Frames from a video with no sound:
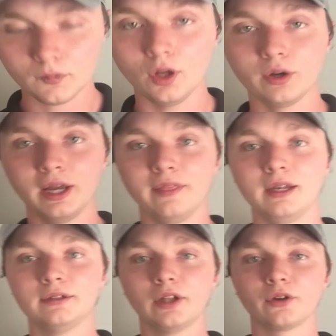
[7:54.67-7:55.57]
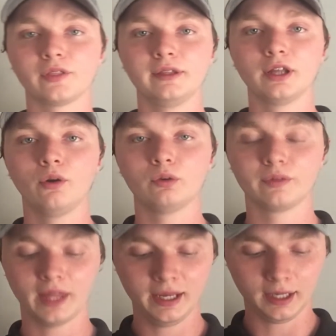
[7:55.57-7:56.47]
Okay, and then another thing to go on
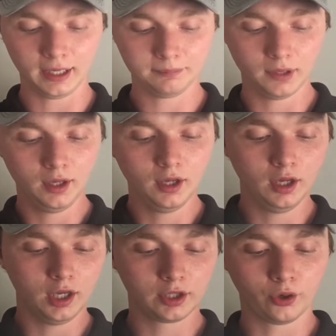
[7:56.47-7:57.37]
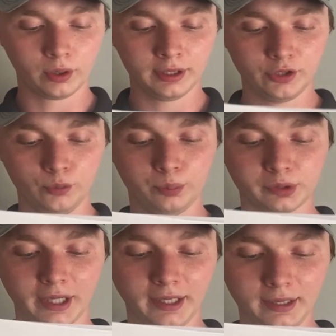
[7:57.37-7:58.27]
with AI, according to
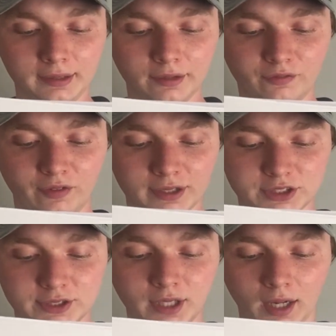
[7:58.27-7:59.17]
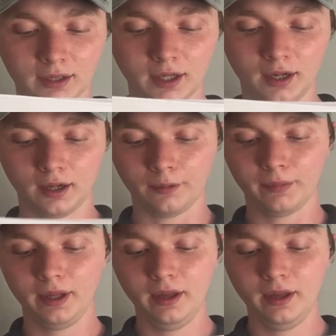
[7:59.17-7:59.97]
breakingdefense.com,